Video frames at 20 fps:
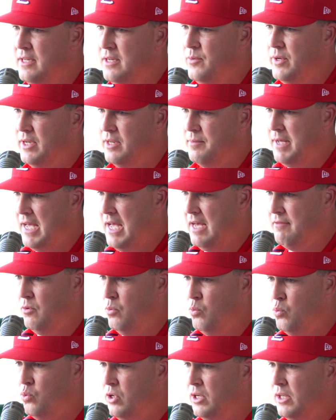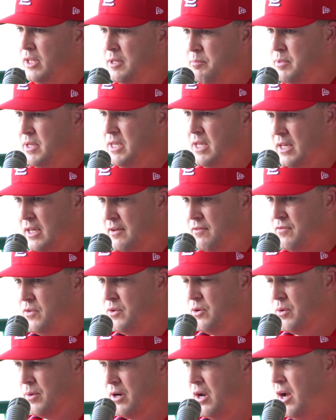We could have a really big, if
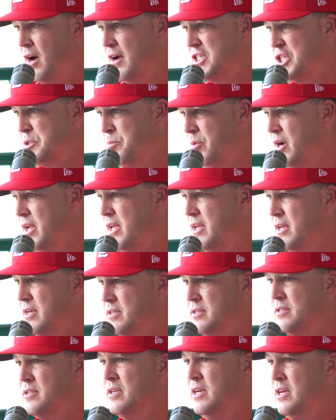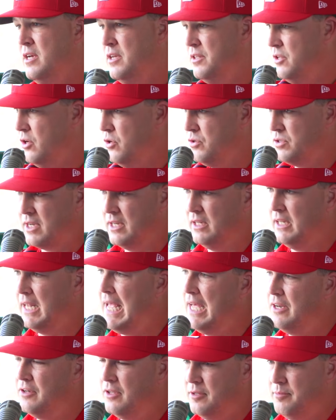you know what an Osprey is, those can
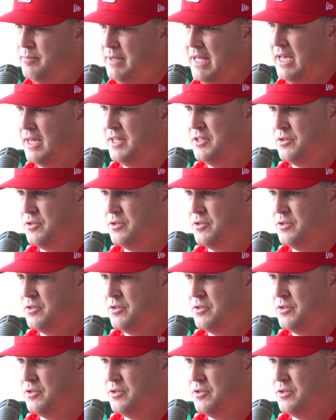land on the back.